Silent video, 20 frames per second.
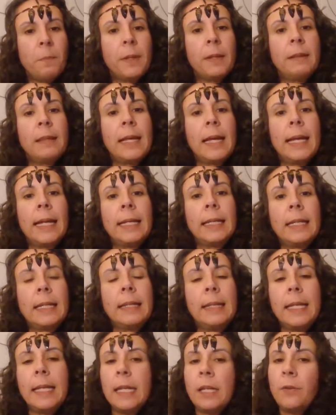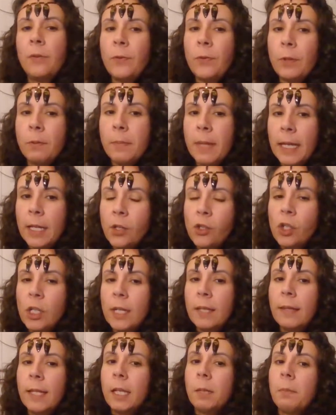But then the
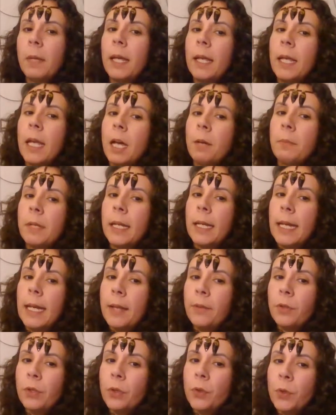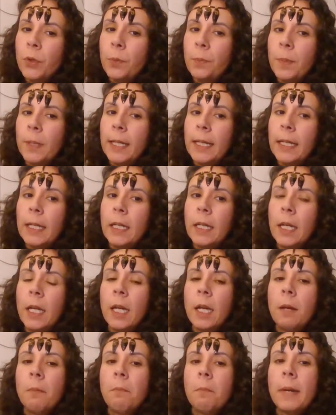information that might come in another grouping
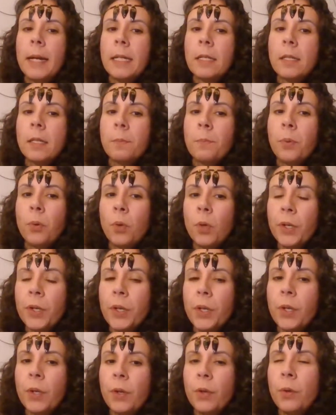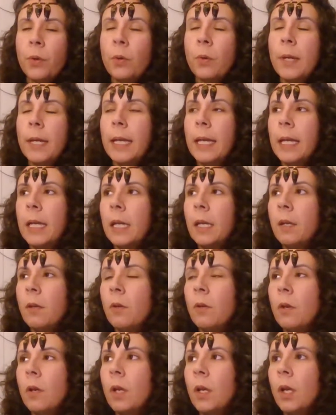might support you
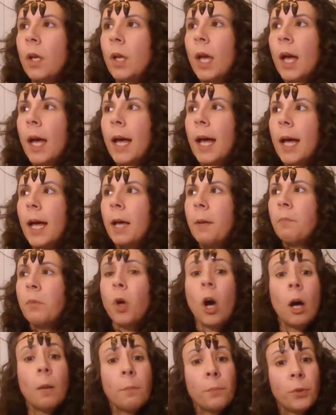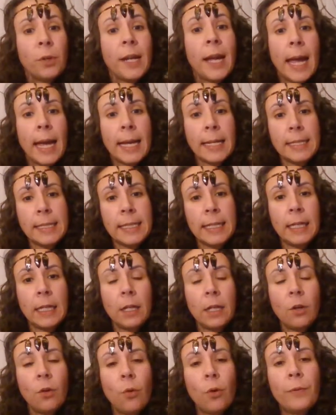in
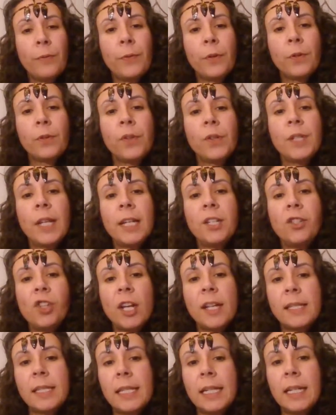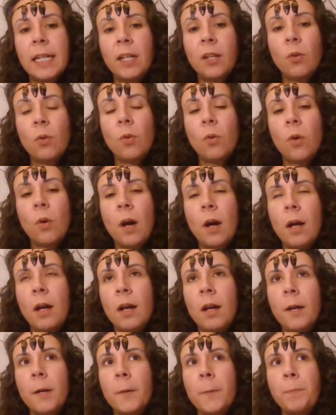comprehending or further digesting
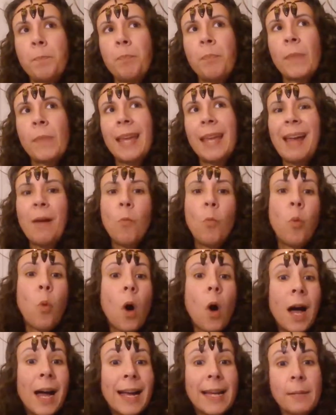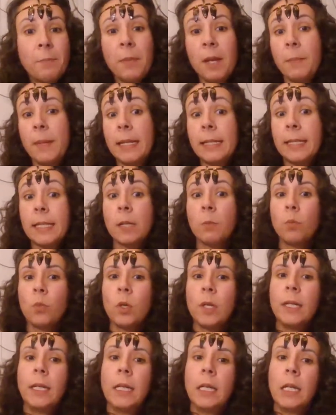why maybe
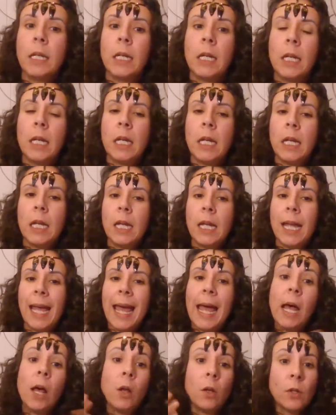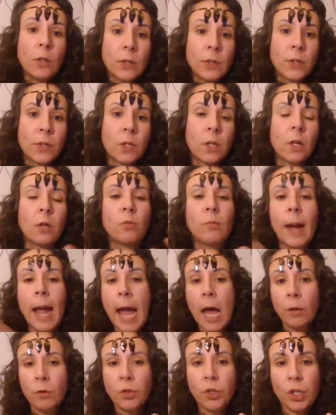someone else
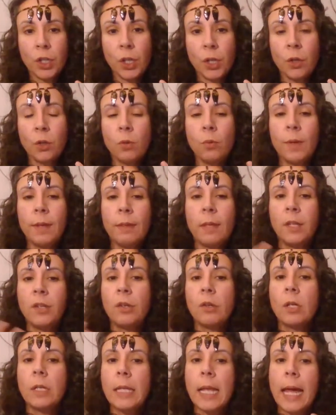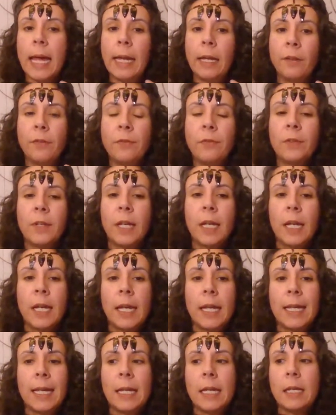around you within your life
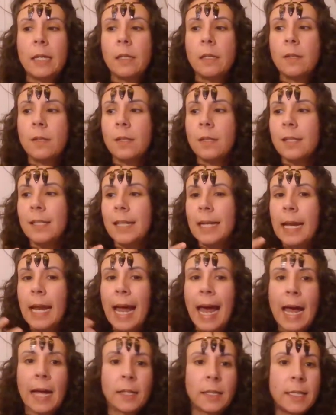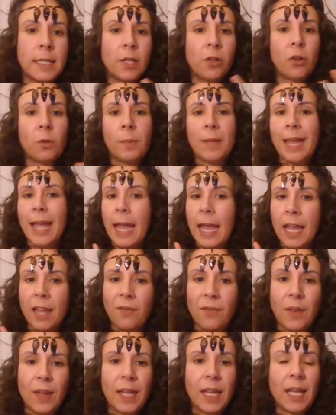is acting or
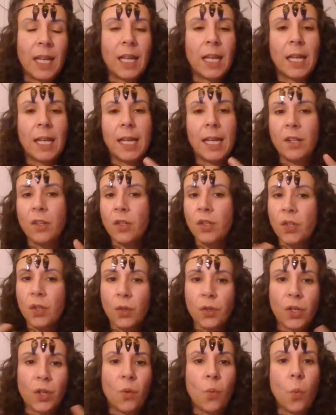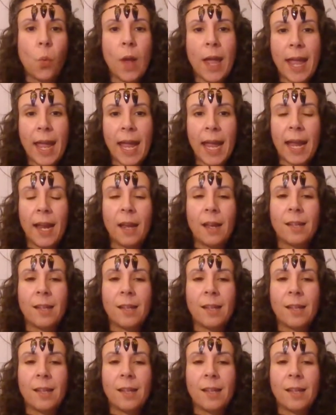behaving in a certain way.